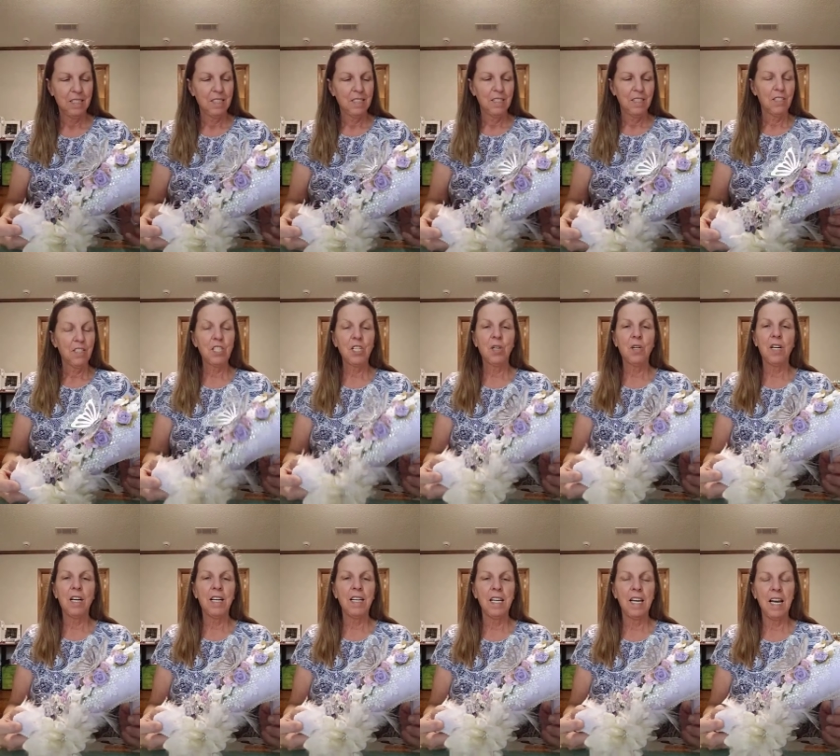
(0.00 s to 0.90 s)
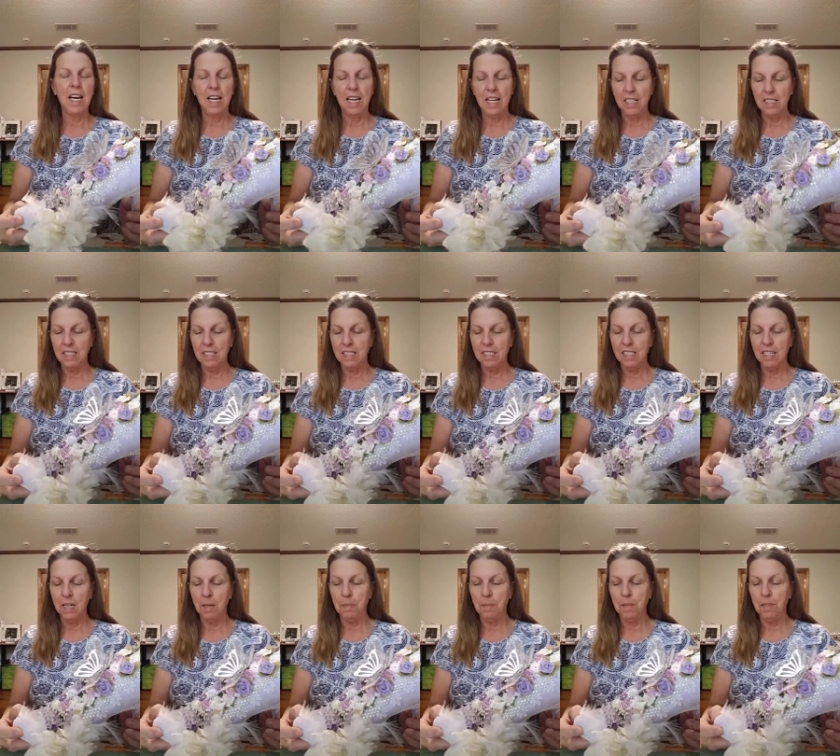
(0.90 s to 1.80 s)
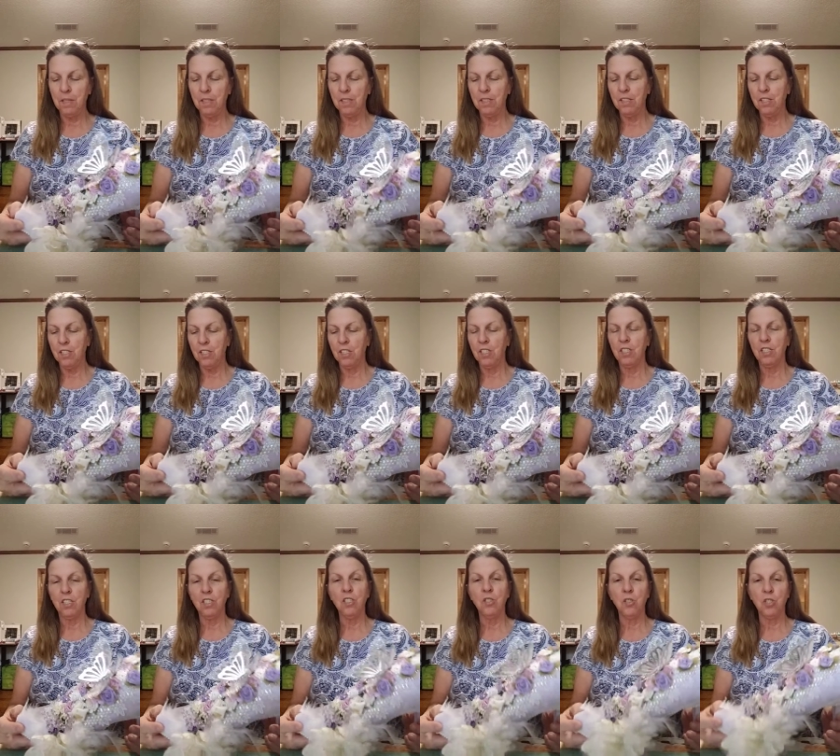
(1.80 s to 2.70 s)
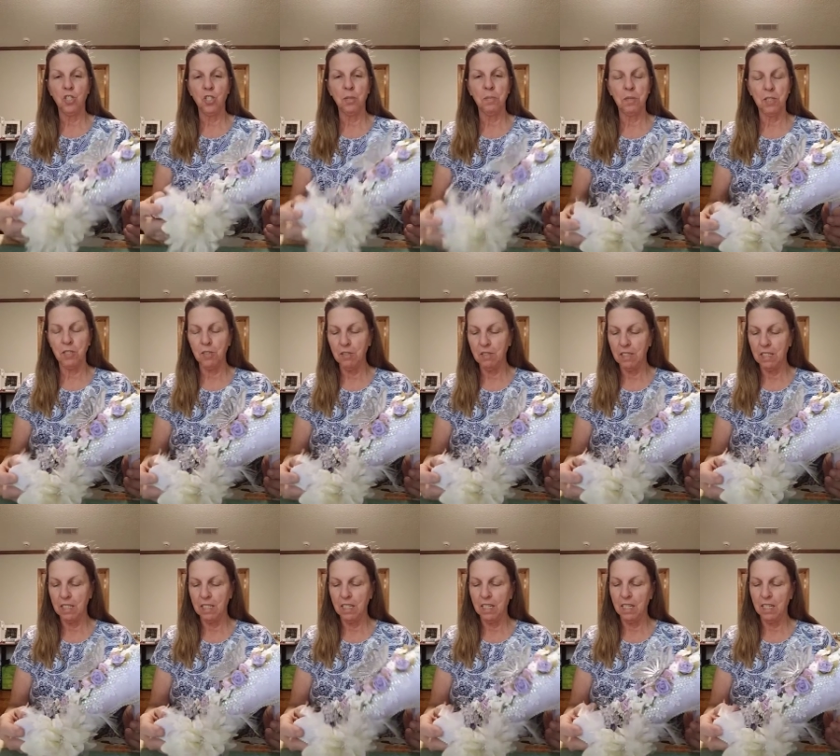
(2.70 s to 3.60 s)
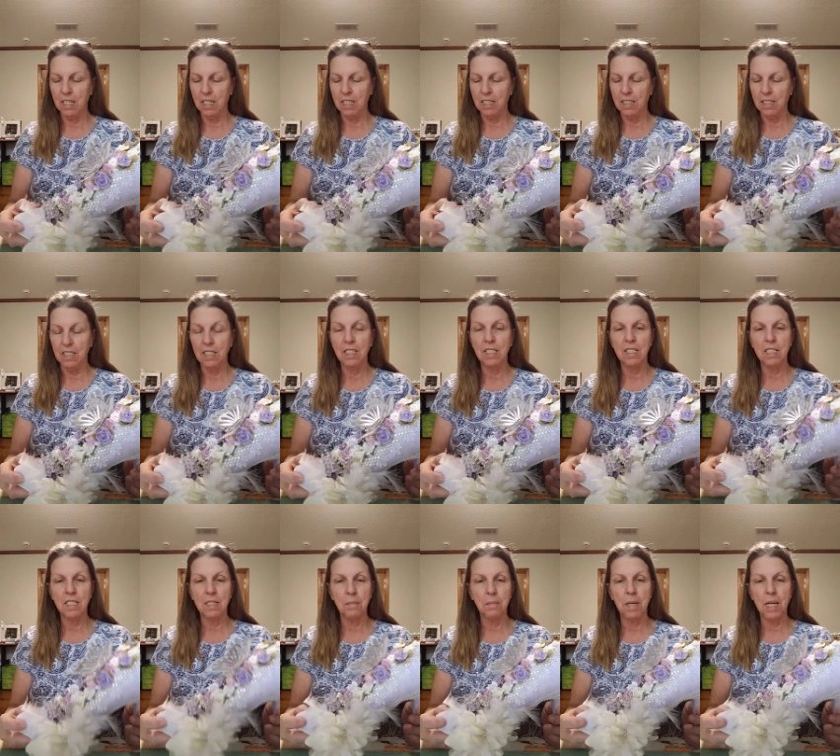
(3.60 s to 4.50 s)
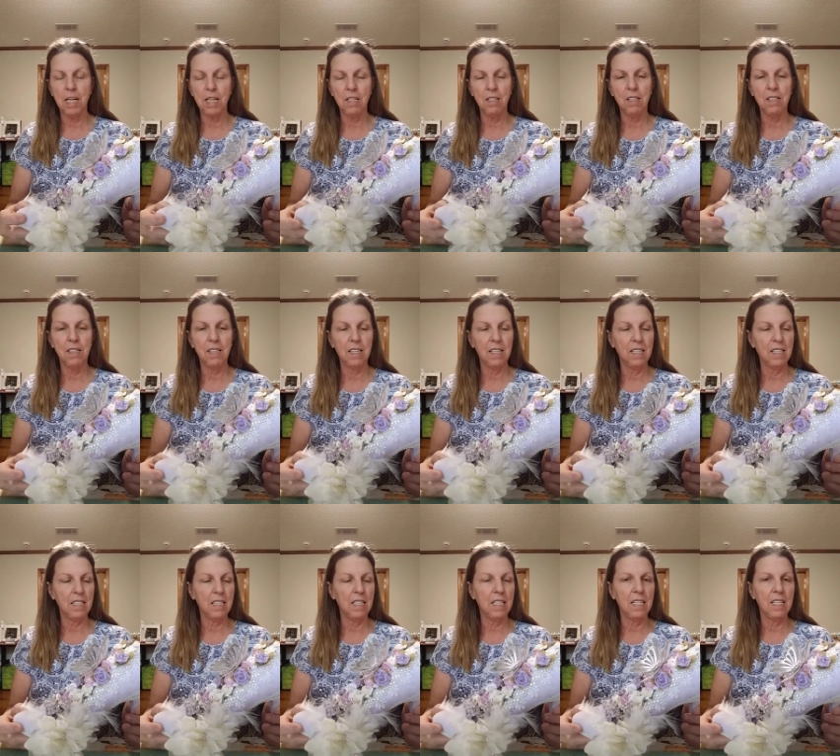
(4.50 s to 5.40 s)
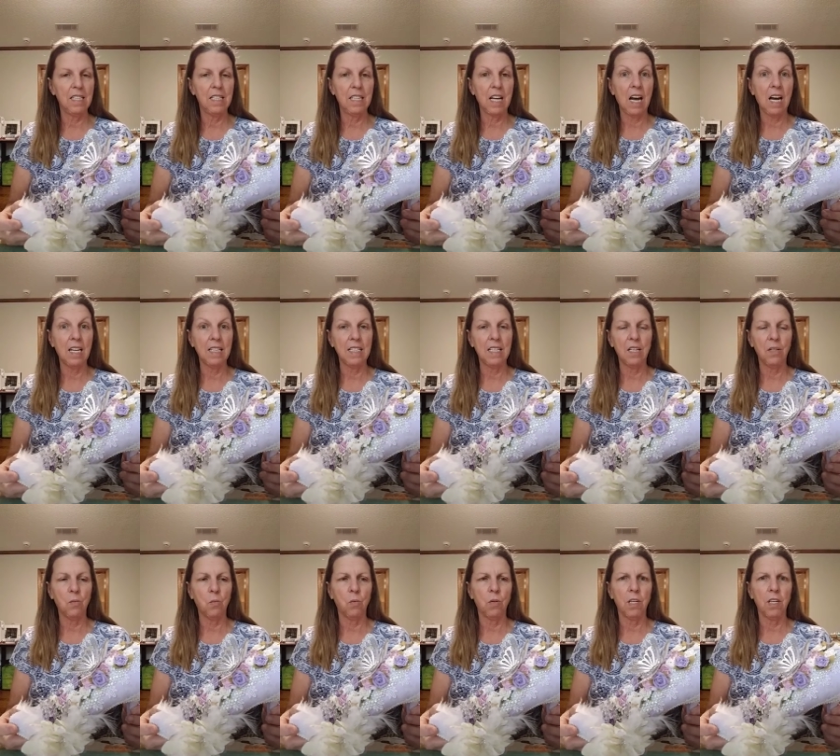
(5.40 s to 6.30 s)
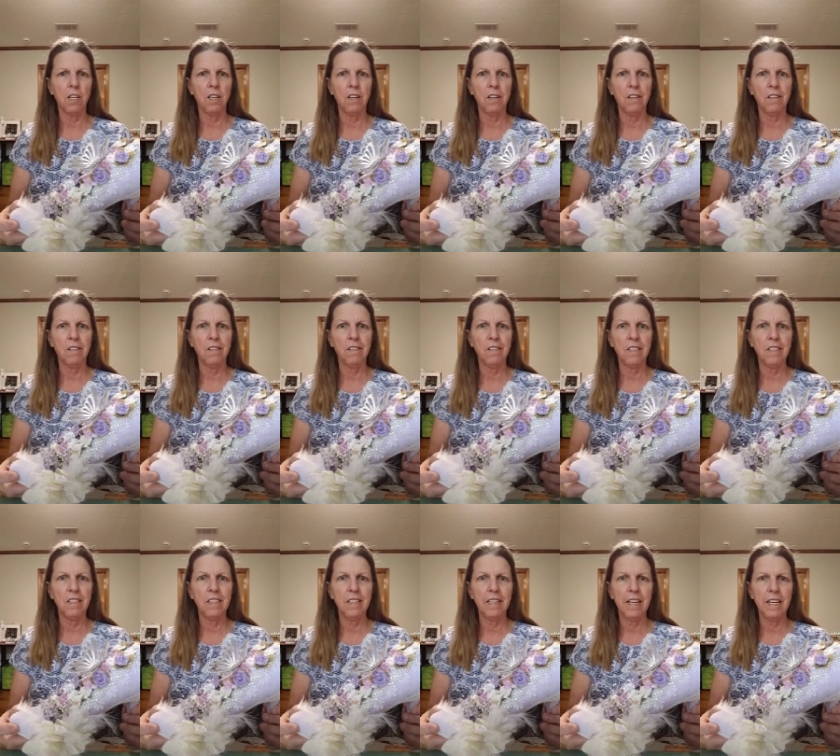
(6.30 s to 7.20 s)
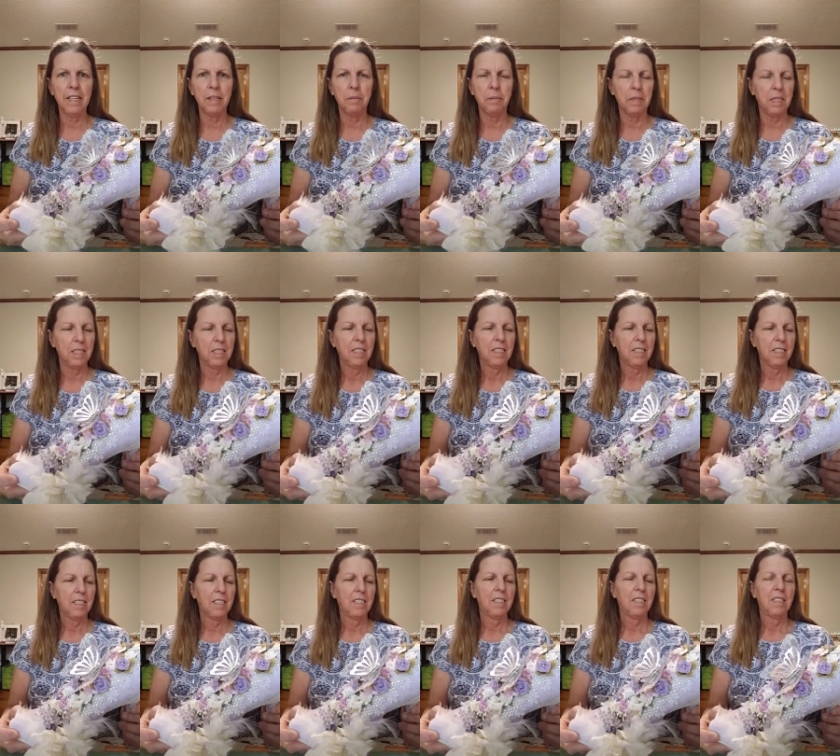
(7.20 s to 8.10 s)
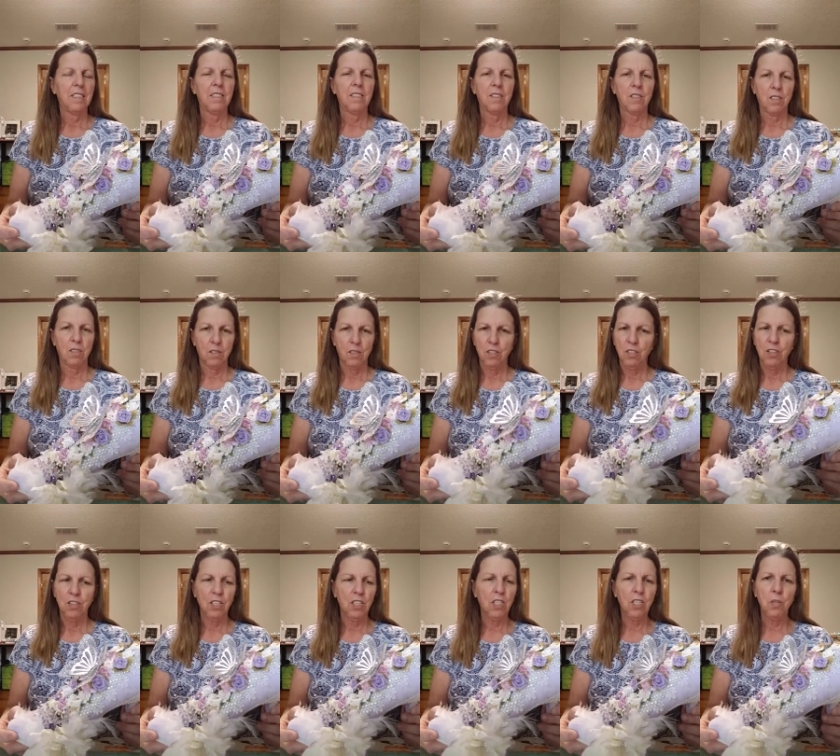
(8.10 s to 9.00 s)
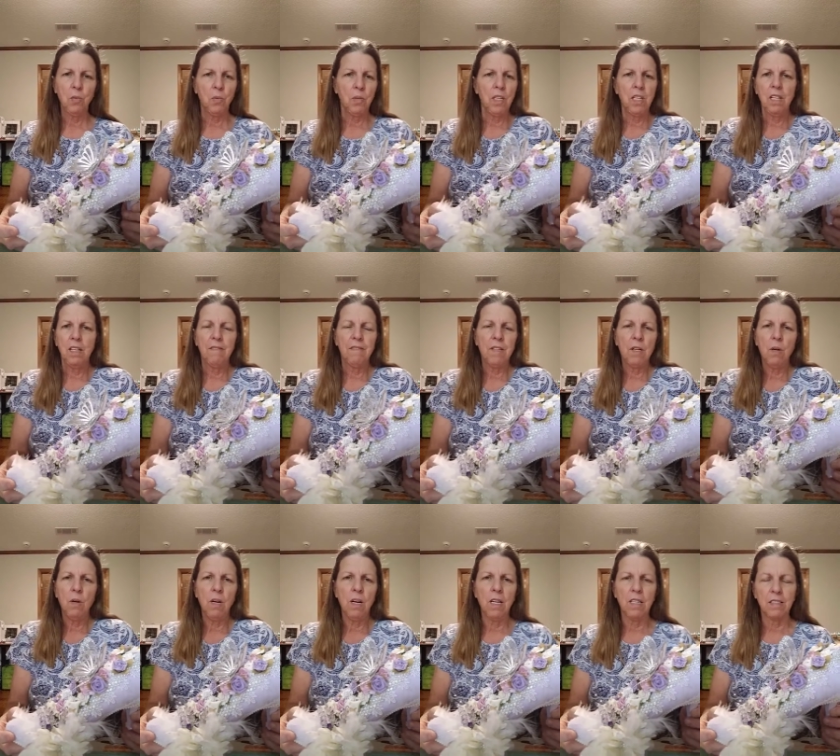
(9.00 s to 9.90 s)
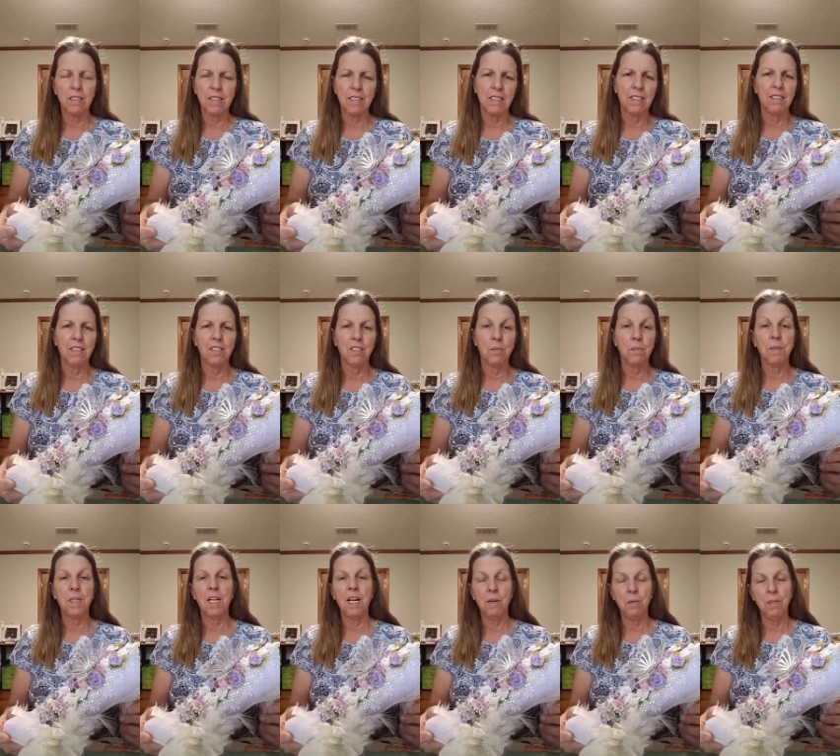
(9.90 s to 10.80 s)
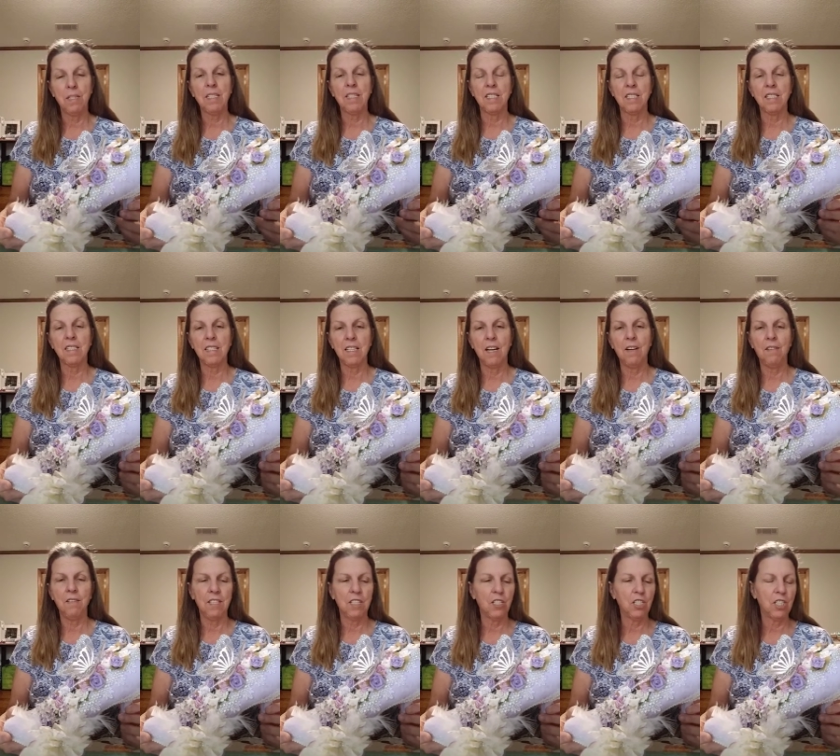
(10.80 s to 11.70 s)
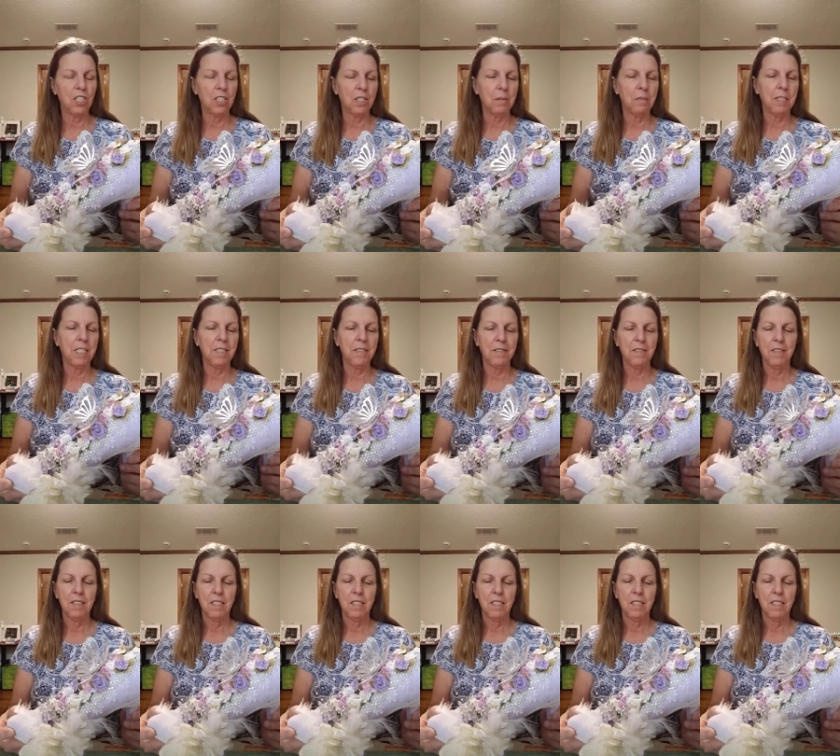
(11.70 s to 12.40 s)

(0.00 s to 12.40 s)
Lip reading: So I asked a couple YouTubers, Isabel and Nadia, where do you get them? The Goodwill, of course. But I went to the Salvation Army.